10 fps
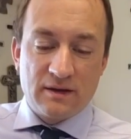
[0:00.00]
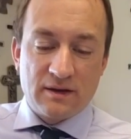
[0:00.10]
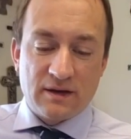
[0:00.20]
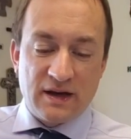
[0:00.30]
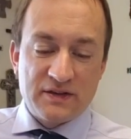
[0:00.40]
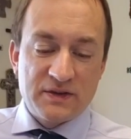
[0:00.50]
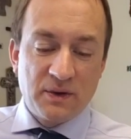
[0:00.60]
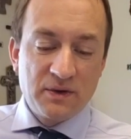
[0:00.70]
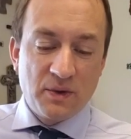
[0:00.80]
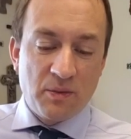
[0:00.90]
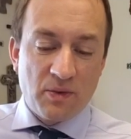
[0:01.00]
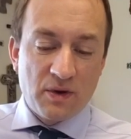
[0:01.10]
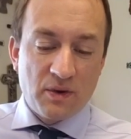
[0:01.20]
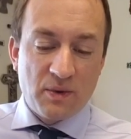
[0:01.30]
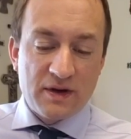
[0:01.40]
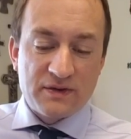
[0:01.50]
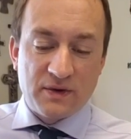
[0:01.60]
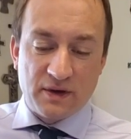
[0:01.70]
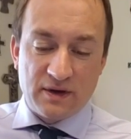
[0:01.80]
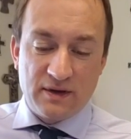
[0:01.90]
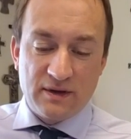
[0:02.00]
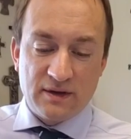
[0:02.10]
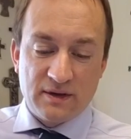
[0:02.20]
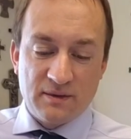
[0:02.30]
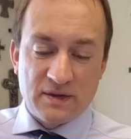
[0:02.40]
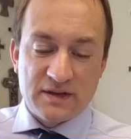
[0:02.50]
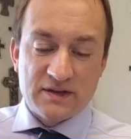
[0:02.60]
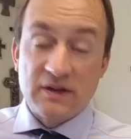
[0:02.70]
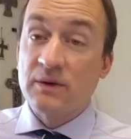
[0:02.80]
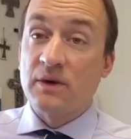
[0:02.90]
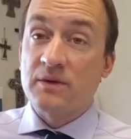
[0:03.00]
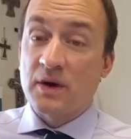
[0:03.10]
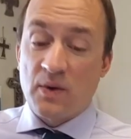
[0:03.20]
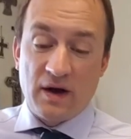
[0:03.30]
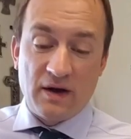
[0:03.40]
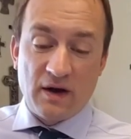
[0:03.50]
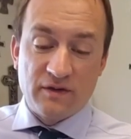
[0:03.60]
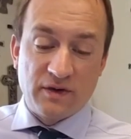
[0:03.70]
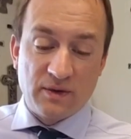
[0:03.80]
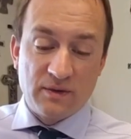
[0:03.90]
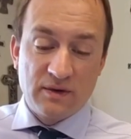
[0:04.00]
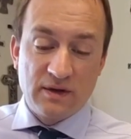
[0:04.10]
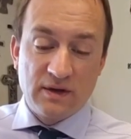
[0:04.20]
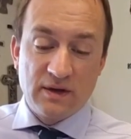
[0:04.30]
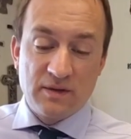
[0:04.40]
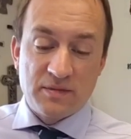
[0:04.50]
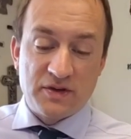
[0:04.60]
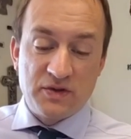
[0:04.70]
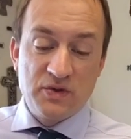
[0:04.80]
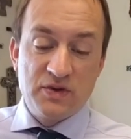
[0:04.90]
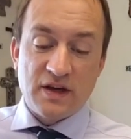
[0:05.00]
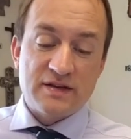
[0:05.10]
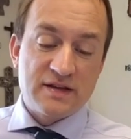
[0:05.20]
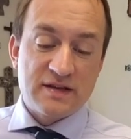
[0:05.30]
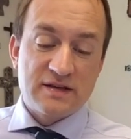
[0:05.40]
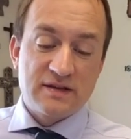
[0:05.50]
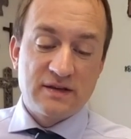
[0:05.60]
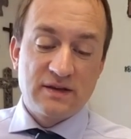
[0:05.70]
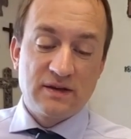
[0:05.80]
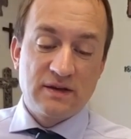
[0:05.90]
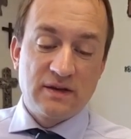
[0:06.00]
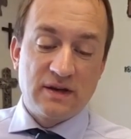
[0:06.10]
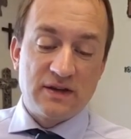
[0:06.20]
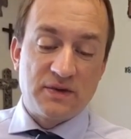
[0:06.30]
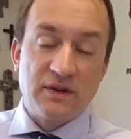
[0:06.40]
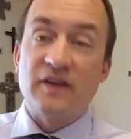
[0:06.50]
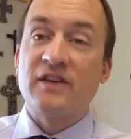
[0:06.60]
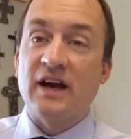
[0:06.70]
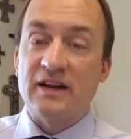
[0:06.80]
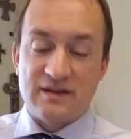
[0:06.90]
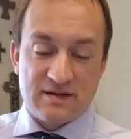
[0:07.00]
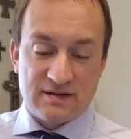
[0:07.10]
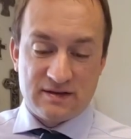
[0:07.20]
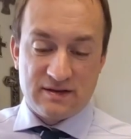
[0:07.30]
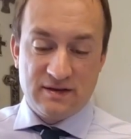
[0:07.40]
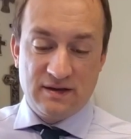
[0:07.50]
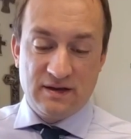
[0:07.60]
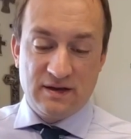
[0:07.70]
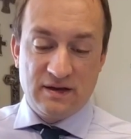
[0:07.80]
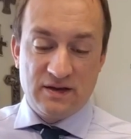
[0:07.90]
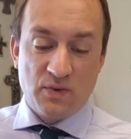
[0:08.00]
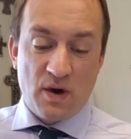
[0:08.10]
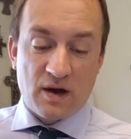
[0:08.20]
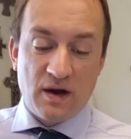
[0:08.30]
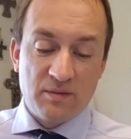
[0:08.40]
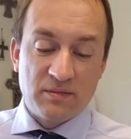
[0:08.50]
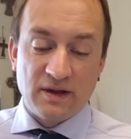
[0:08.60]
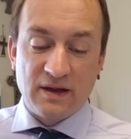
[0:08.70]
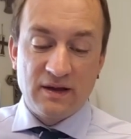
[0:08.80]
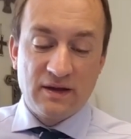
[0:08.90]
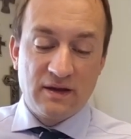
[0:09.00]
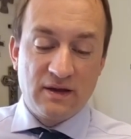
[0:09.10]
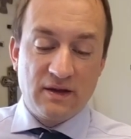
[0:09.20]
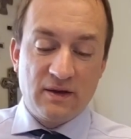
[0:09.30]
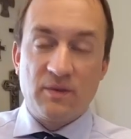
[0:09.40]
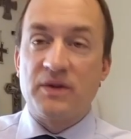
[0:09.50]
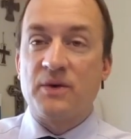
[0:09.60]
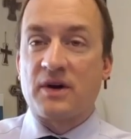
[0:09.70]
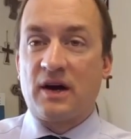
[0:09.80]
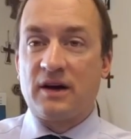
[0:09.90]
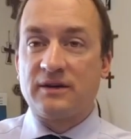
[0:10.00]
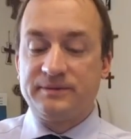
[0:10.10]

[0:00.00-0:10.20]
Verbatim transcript: God has told you of mortal what is good, and what does the Lord require of you, but to do justice, and to love kindness, and to walk humbly with your God.